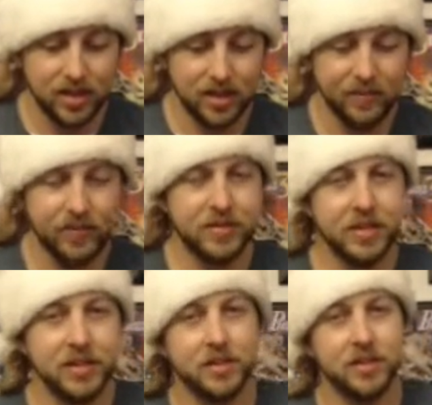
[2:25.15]
If you've
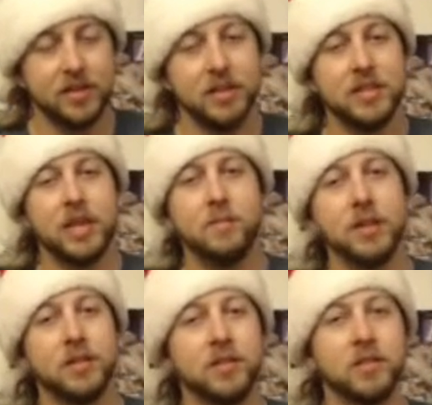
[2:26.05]
seen the set
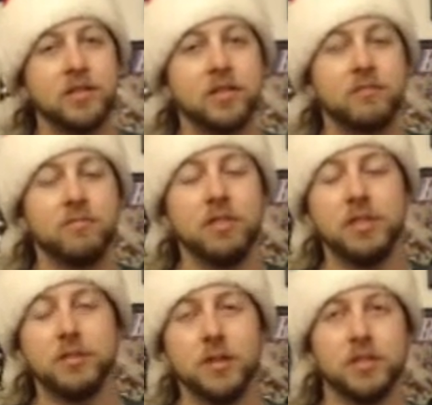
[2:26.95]
pictures and the release
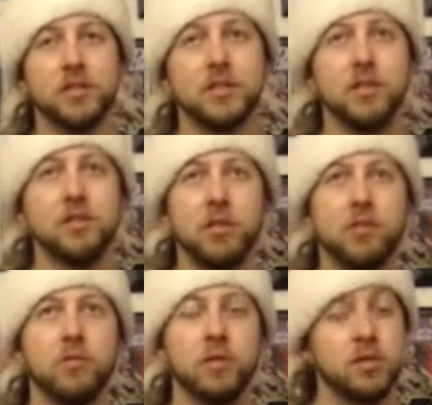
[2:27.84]
pictures, you know
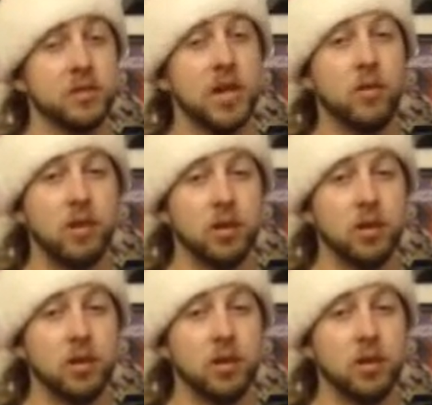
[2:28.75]
what Luke Skywalker